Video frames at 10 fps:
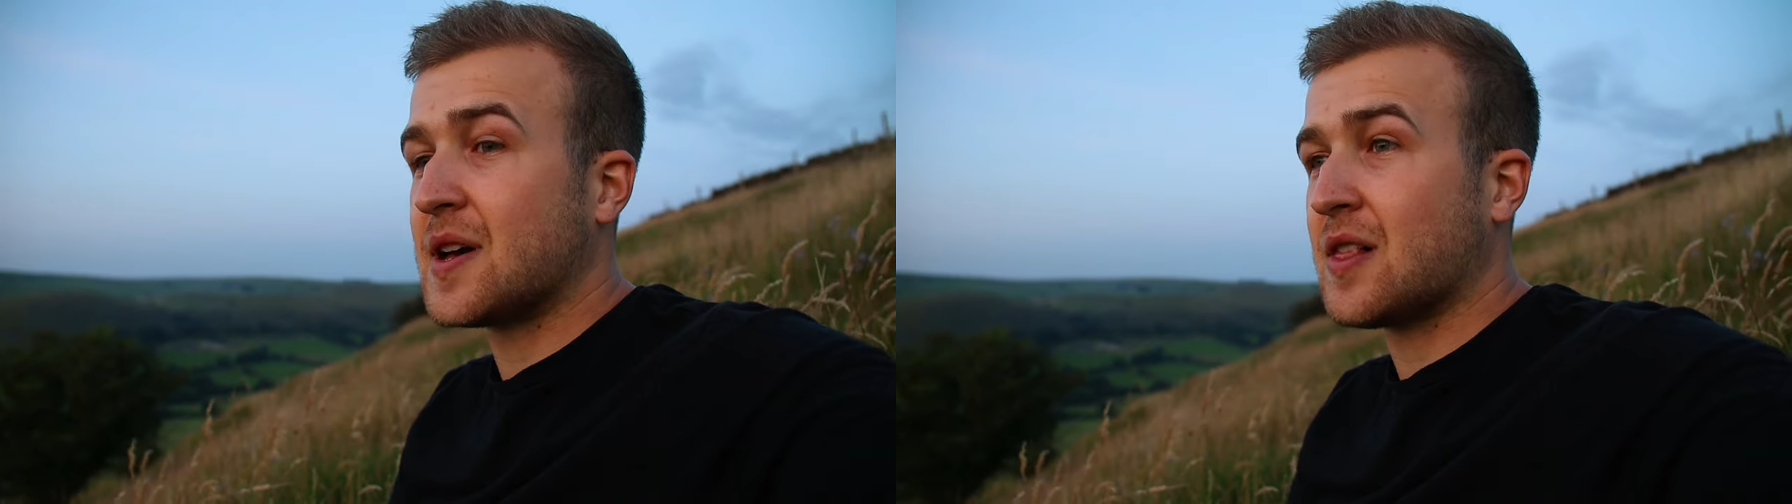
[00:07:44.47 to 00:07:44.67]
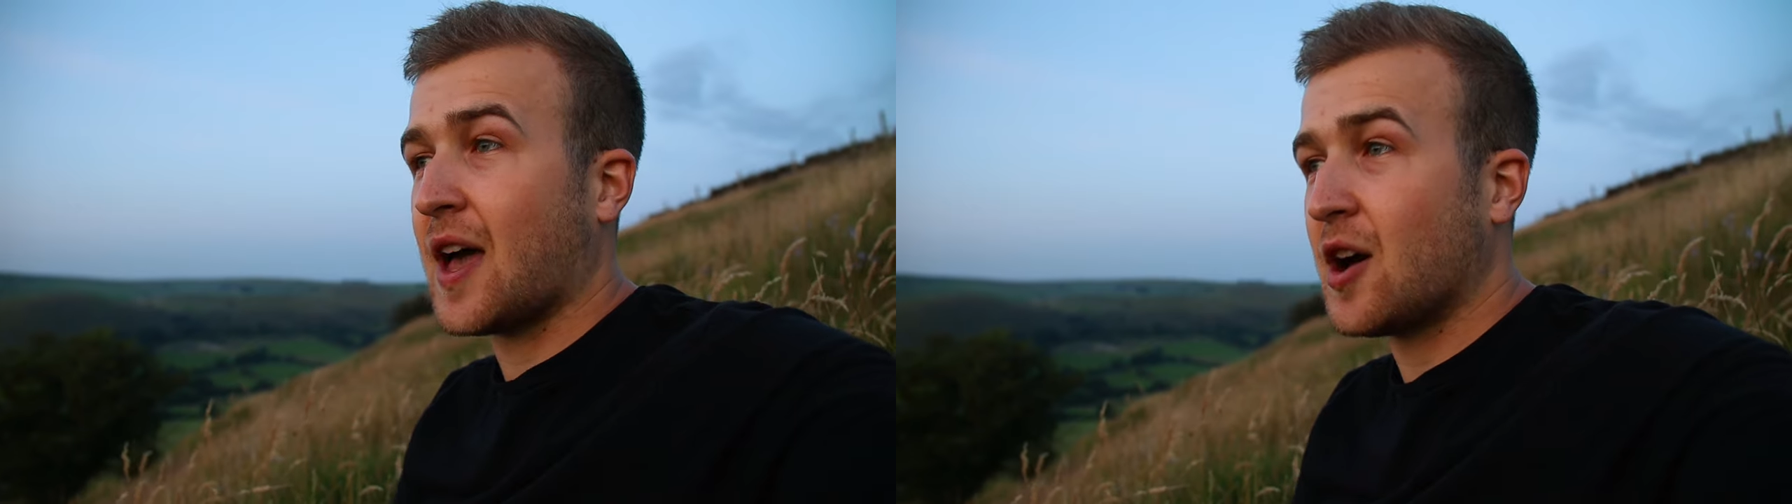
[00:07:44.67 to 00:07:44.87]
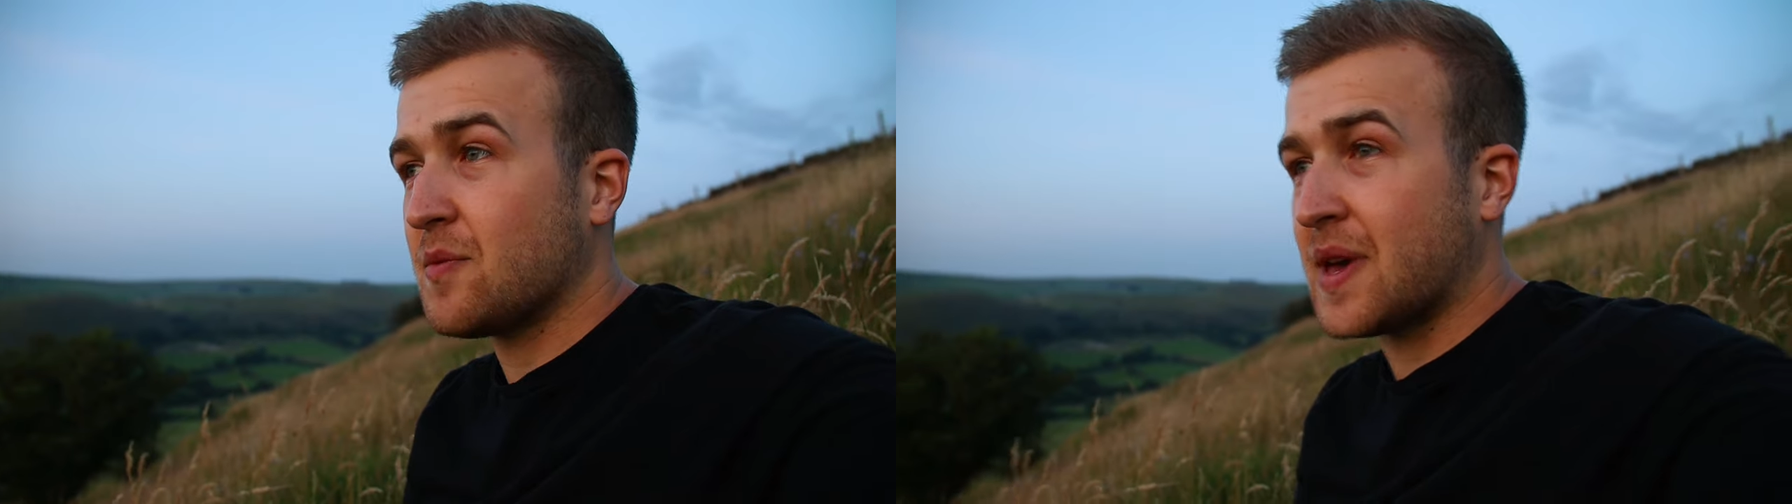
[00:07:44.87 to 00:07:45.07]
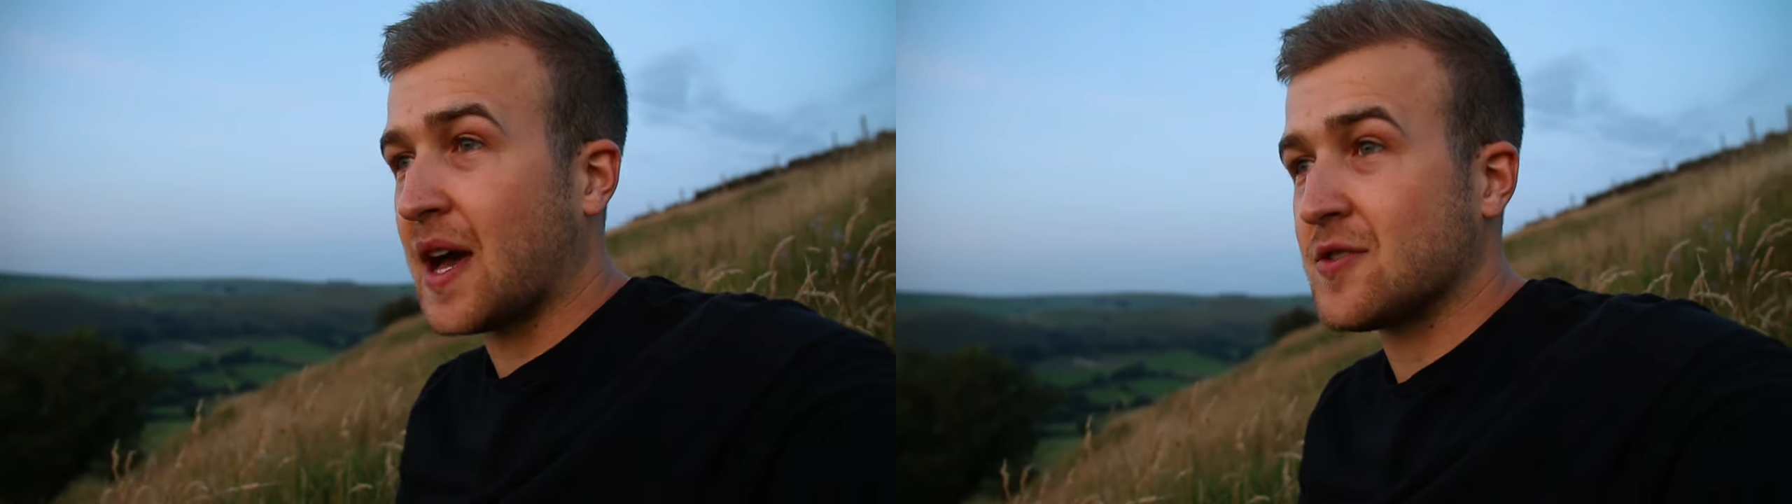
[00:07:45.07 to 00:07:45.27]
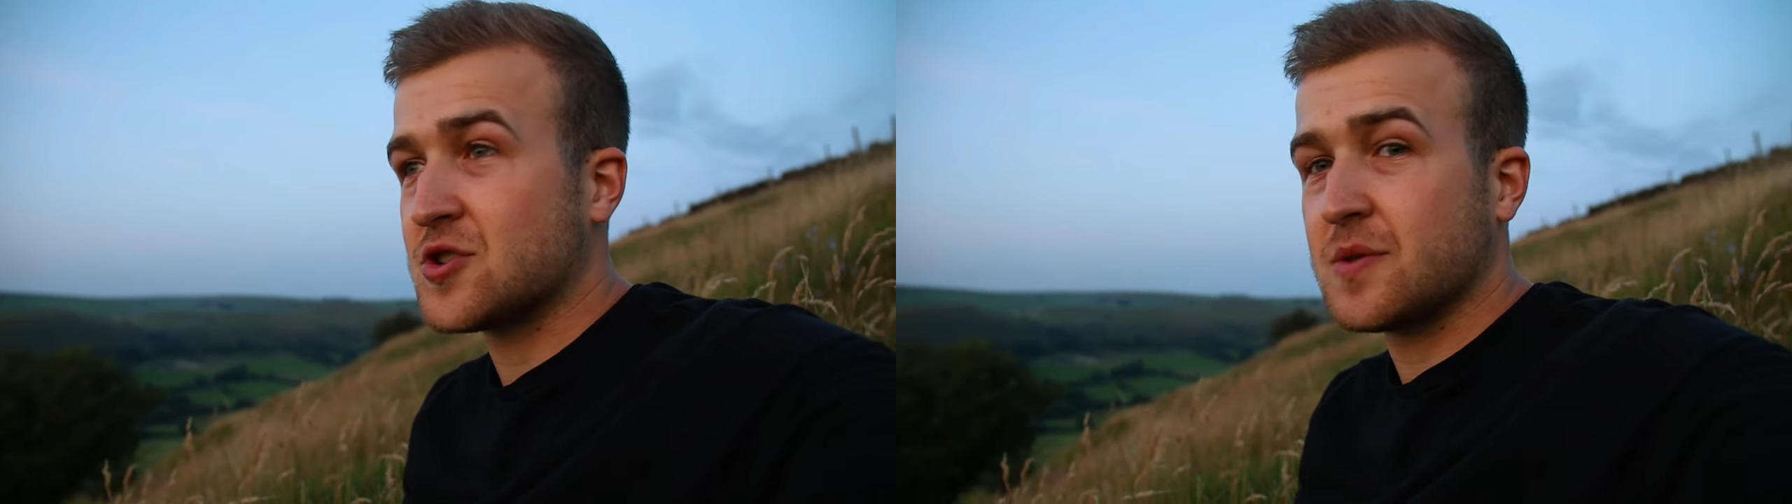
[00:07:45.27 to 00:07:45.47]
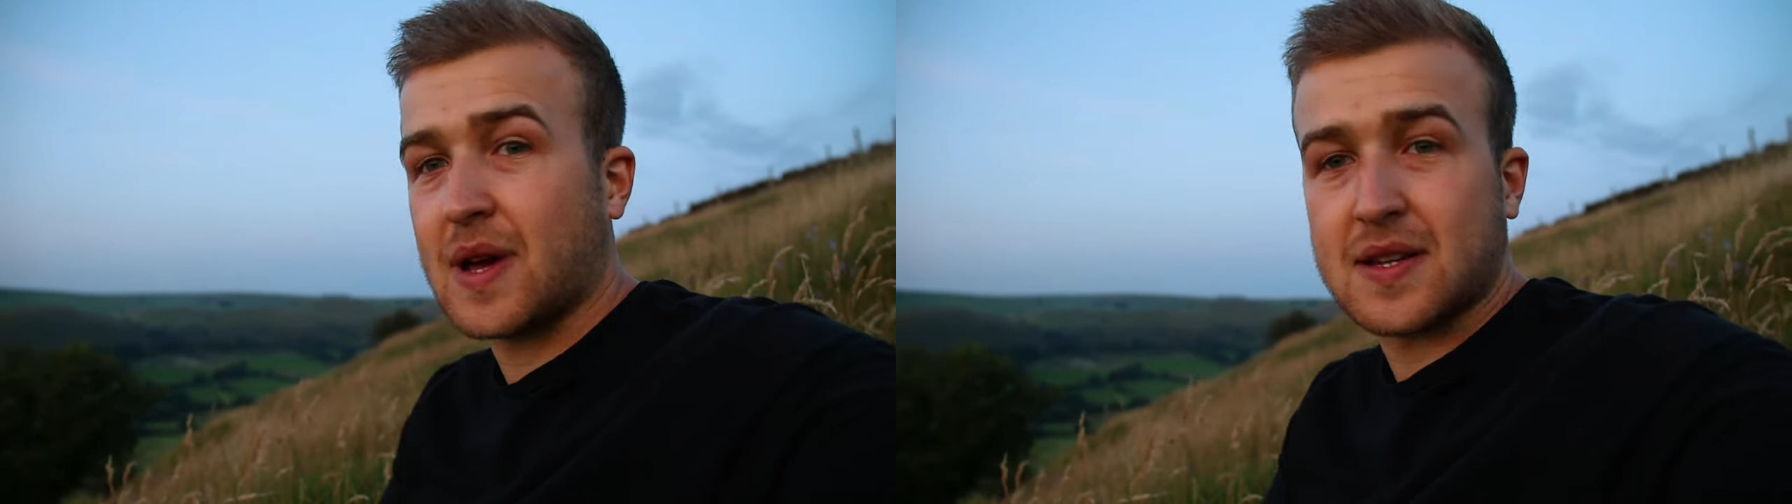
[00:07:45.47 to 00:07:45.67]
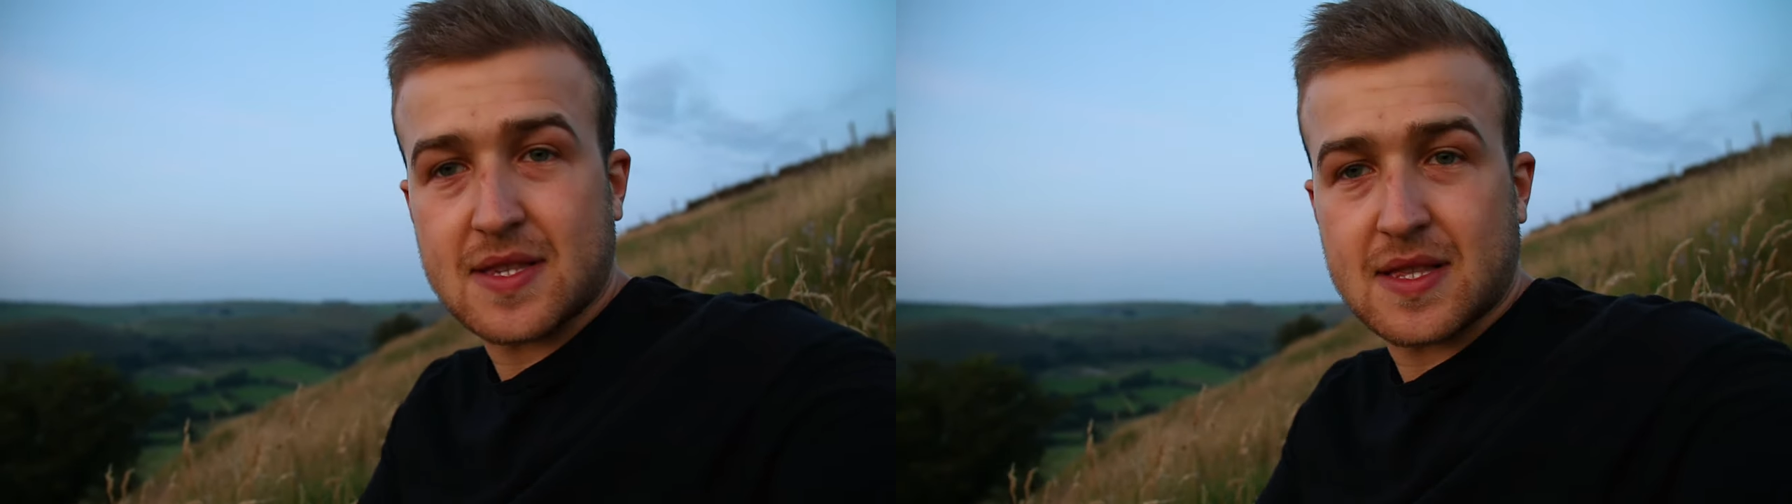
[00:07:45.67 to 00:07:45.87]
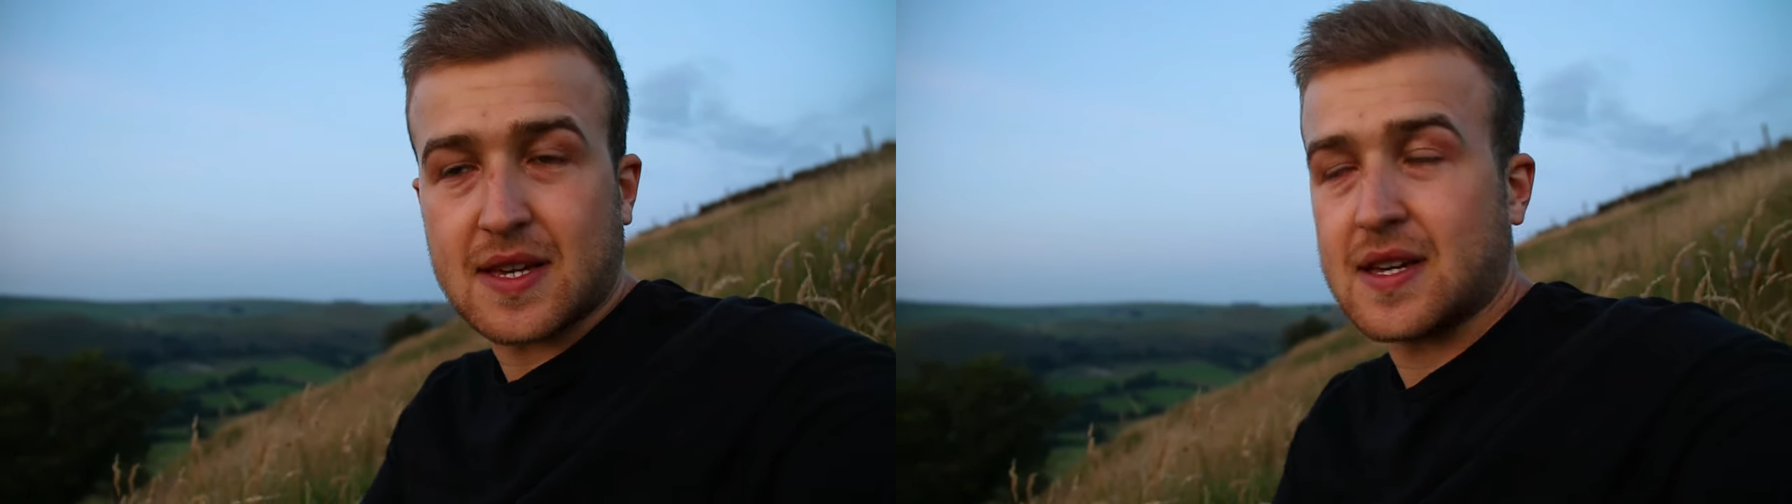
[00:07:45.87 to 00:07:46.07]
it'll help me out
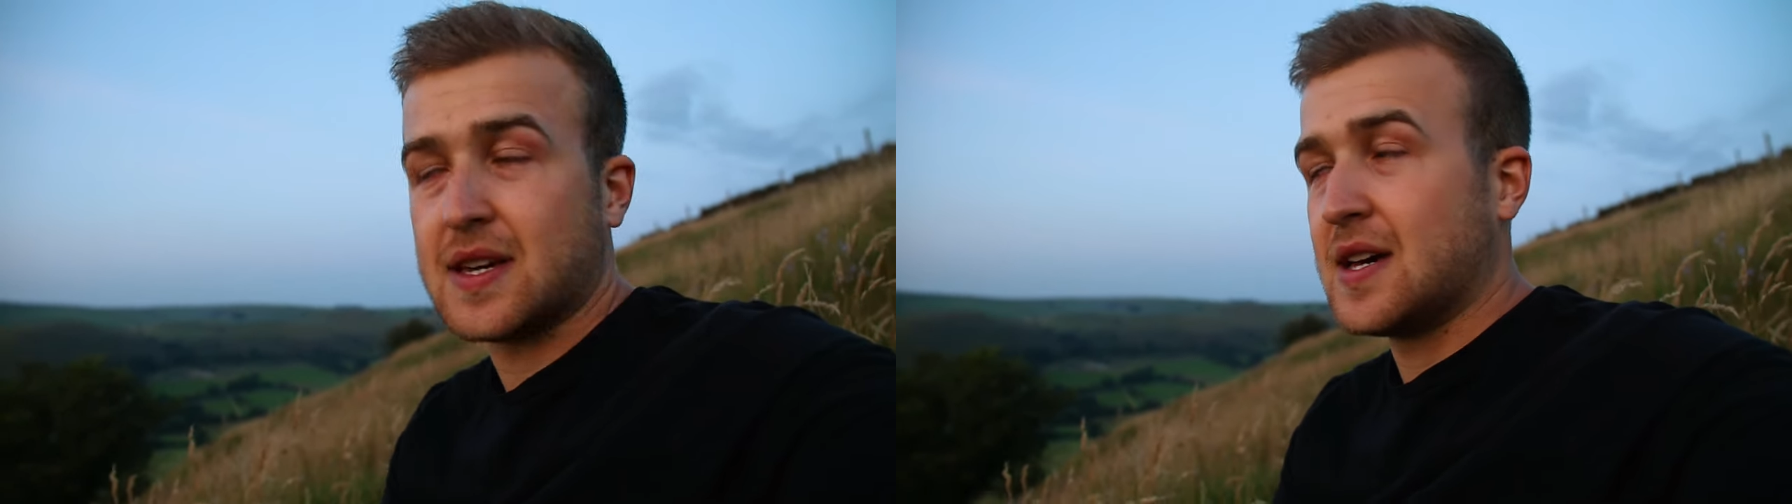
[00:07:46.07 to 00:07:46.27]
tremendously.